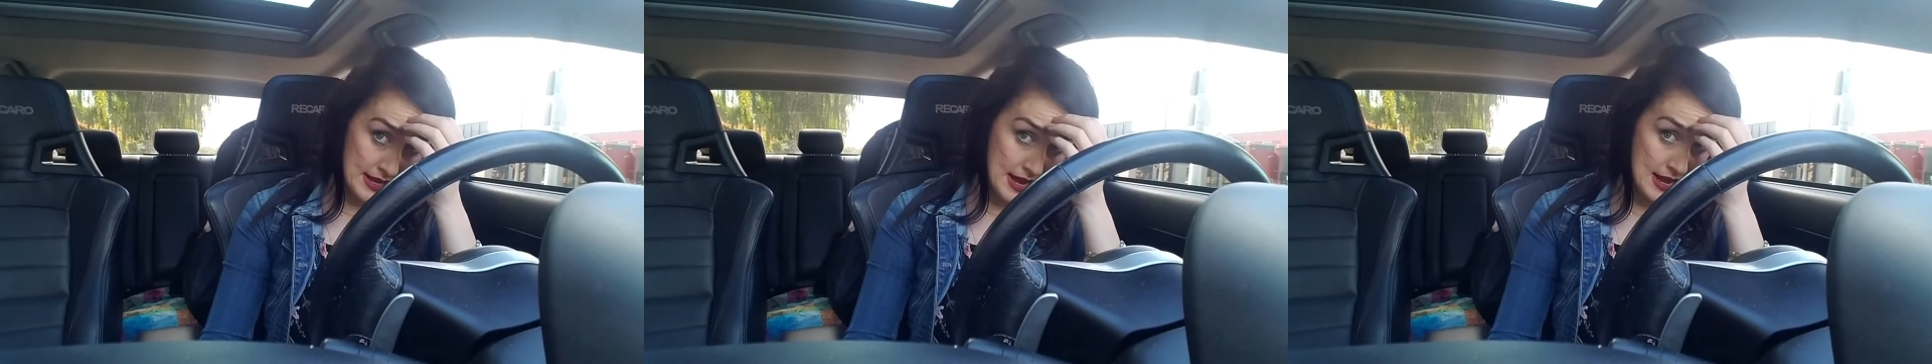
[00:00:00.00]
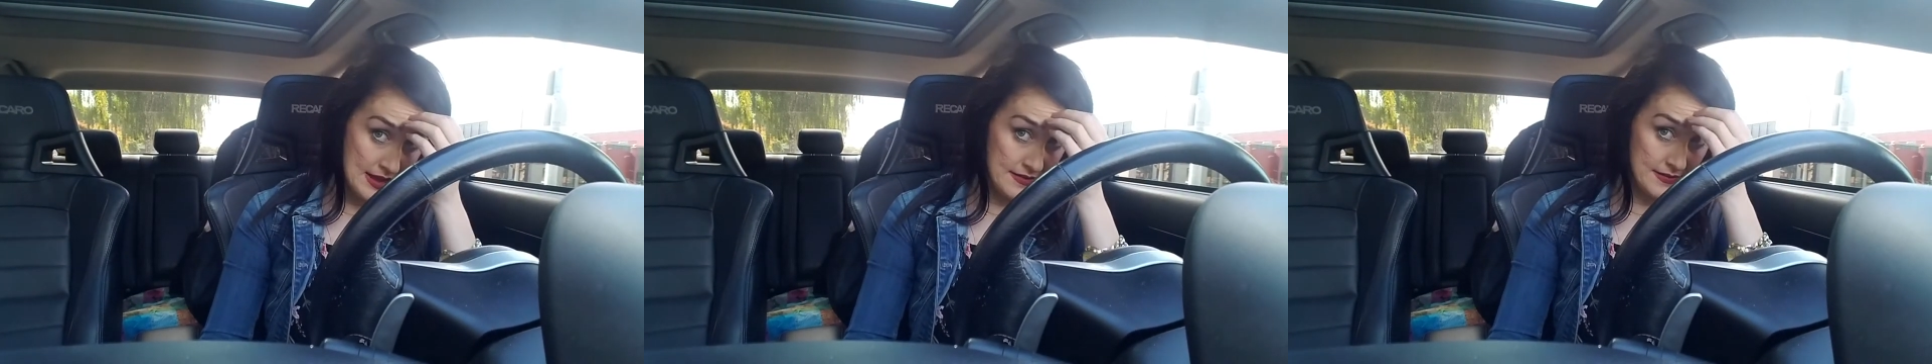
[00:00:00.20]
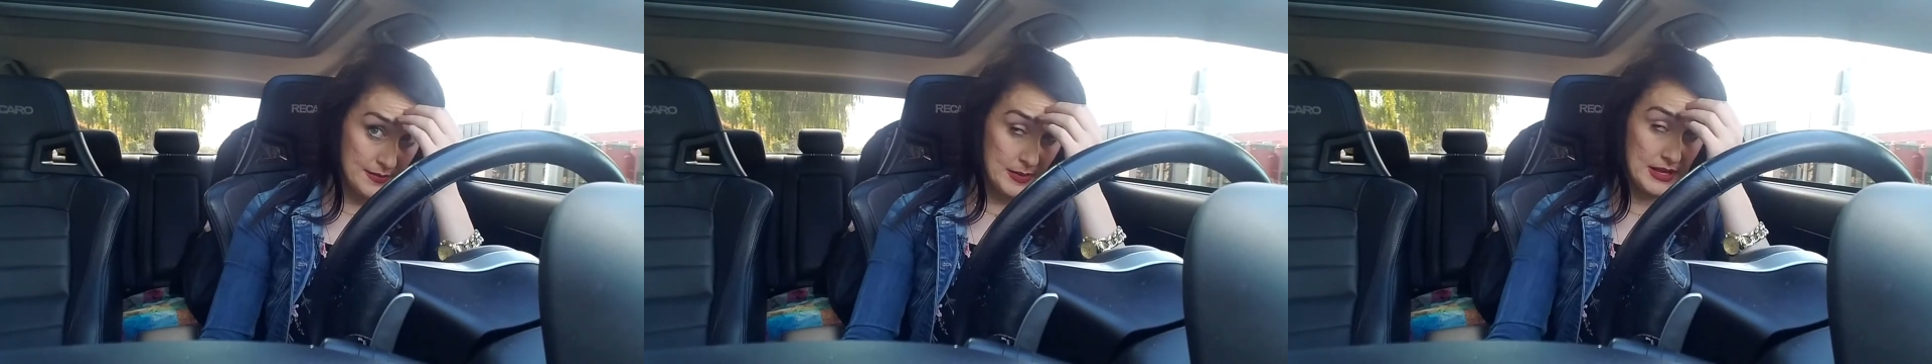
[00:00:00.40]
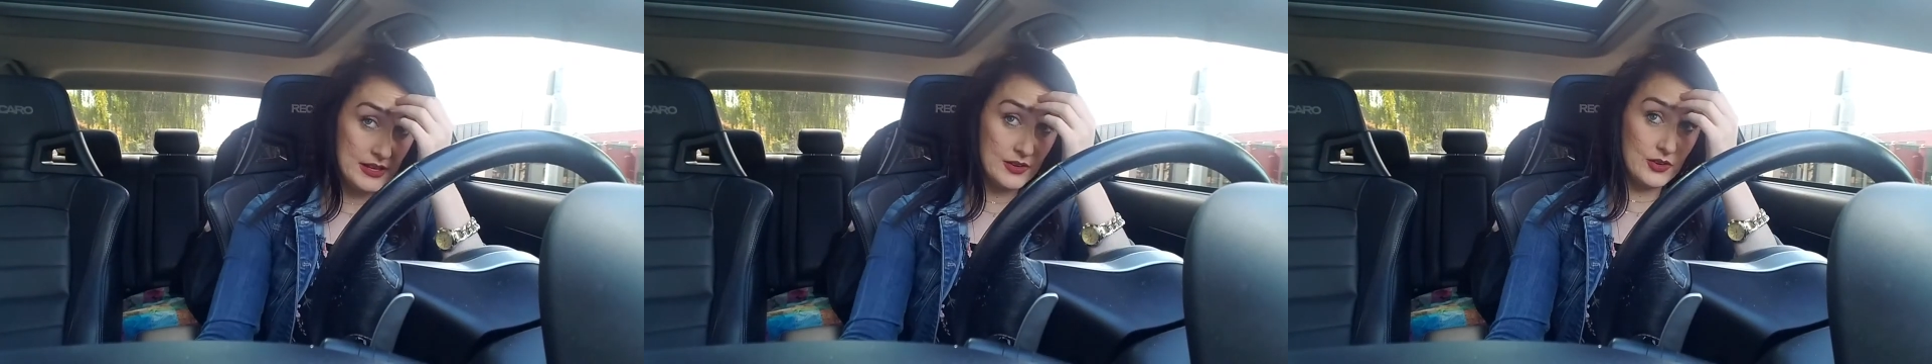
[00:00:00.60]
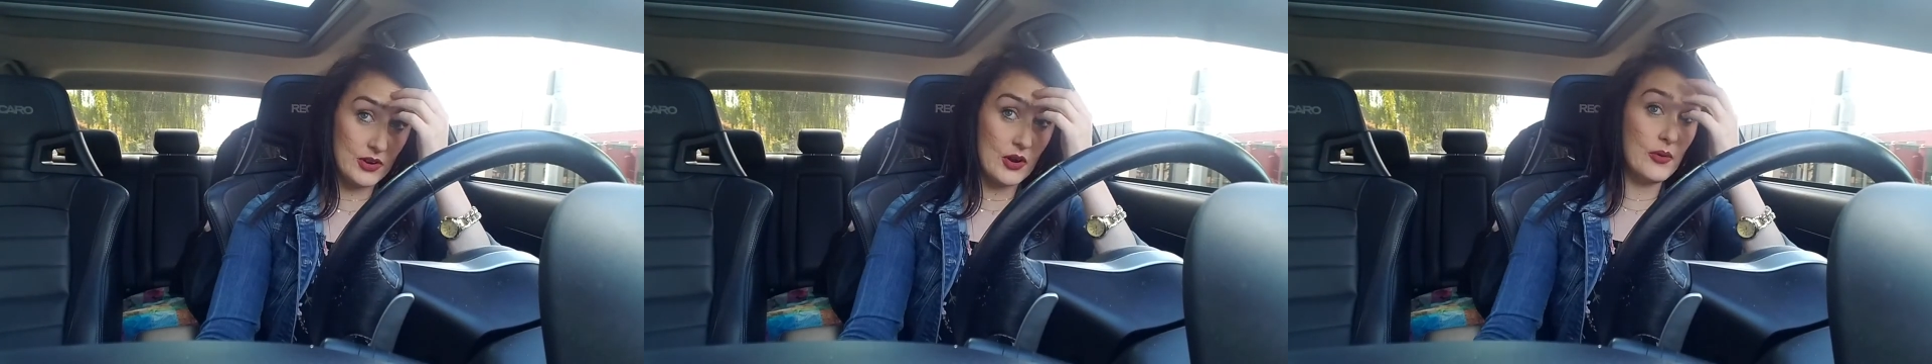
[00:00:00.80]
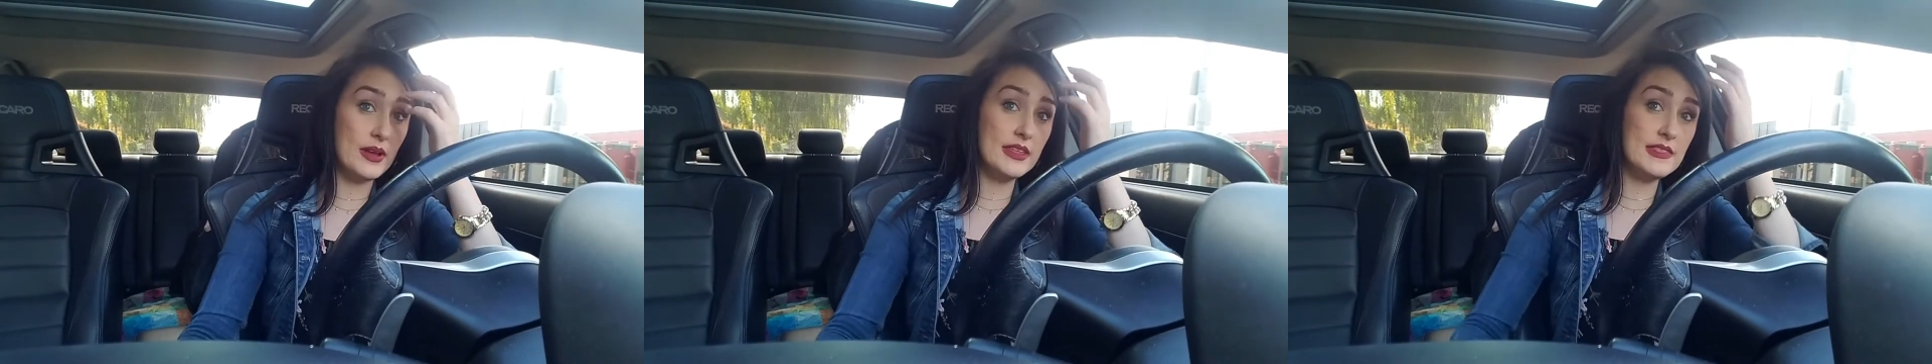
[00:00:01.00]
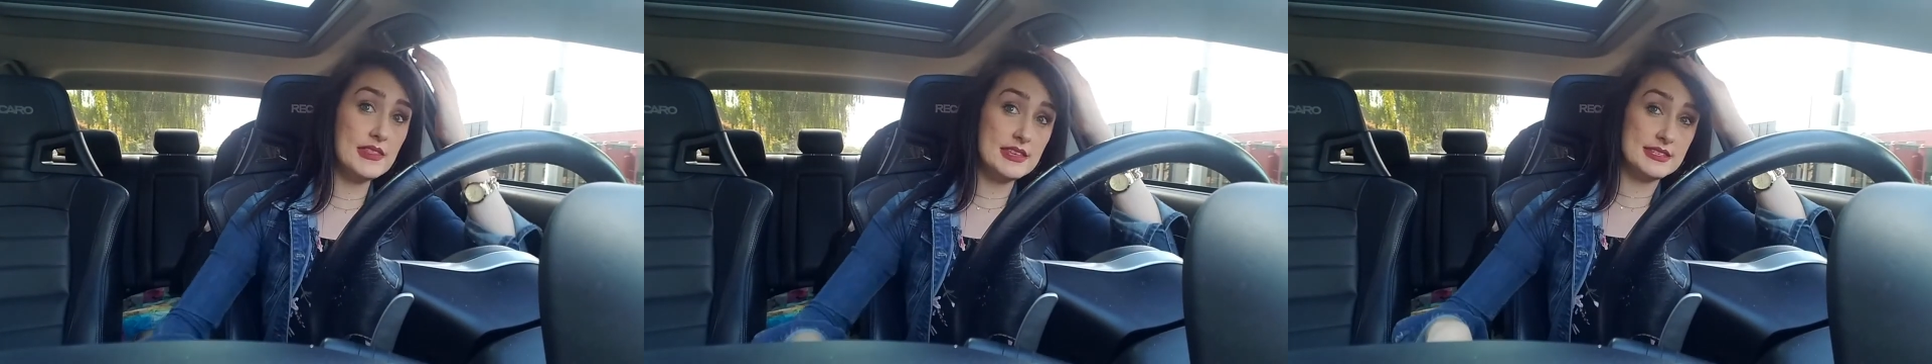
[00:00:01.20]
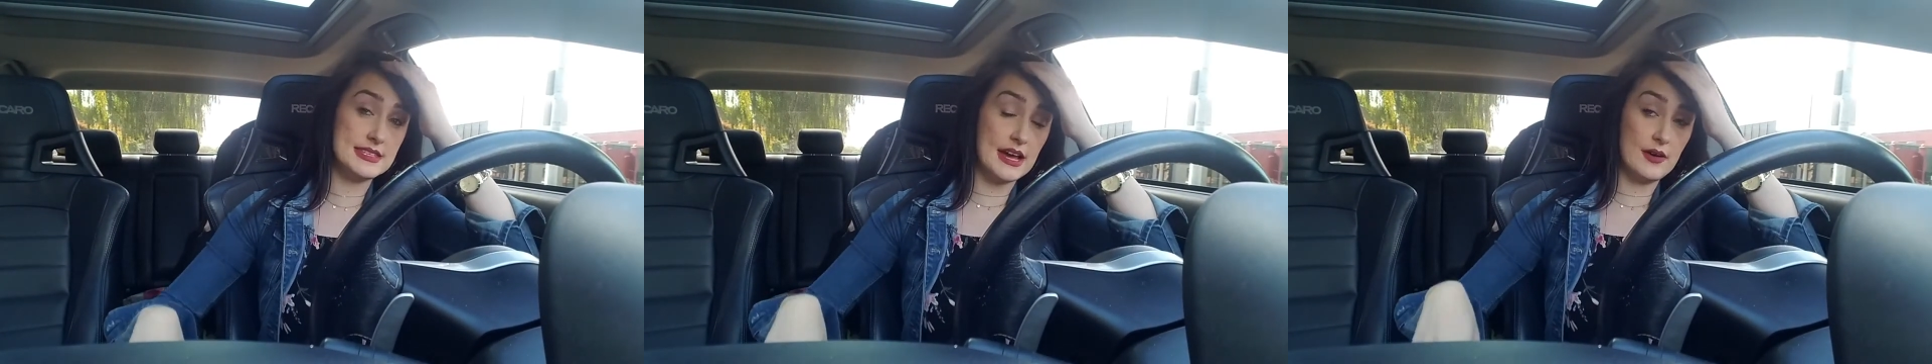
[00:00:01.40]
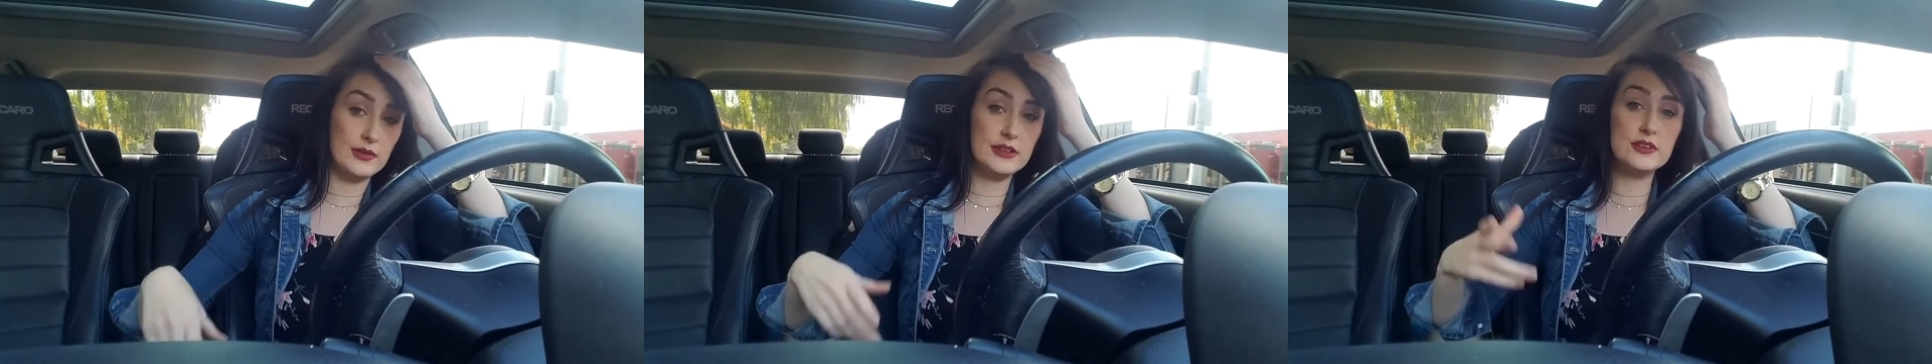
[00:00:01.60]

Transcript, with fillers: I've been growing this out.